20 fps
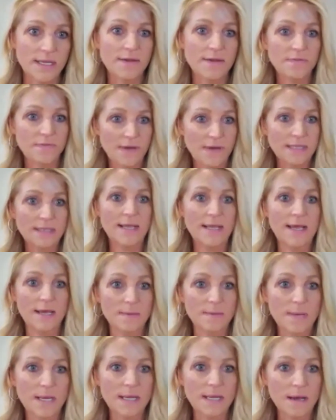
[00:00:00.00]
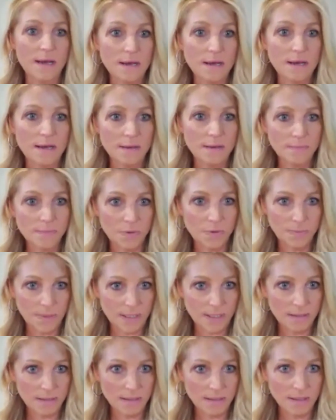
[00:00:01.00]
I finally had my aha
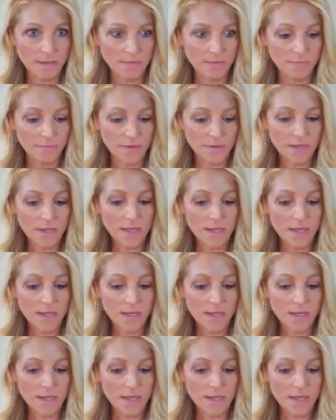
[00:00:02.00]
moment of,